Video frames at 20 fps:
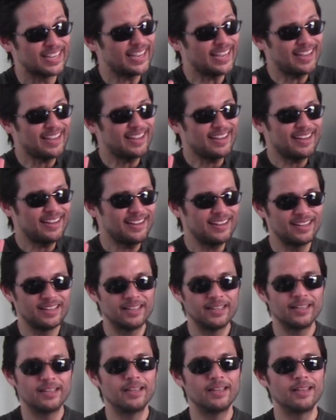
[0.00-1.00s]
hey,
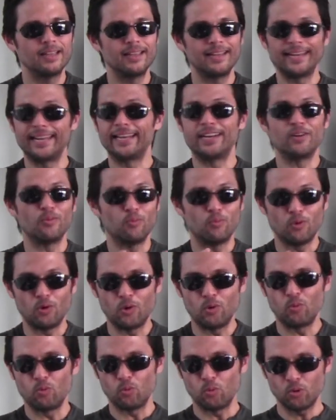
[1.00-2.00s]
and it
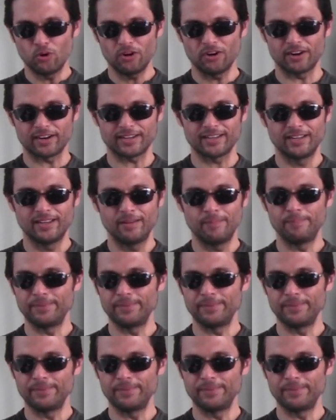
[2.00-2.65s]
won't work